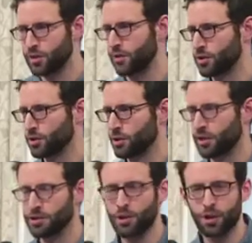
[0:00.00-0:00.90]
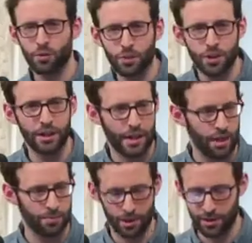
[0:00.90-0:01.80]
of these stories really
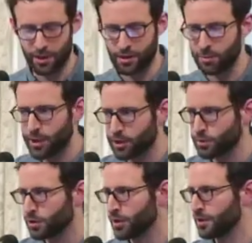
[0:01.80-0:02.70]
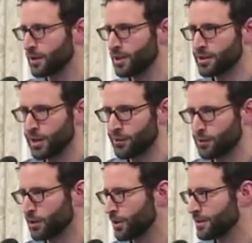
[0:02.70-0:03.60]
can build us a better world and a safer
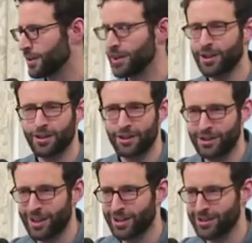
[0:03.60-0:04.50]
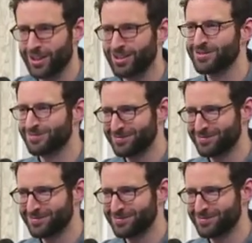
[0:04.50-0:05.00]
world in the decades ahead.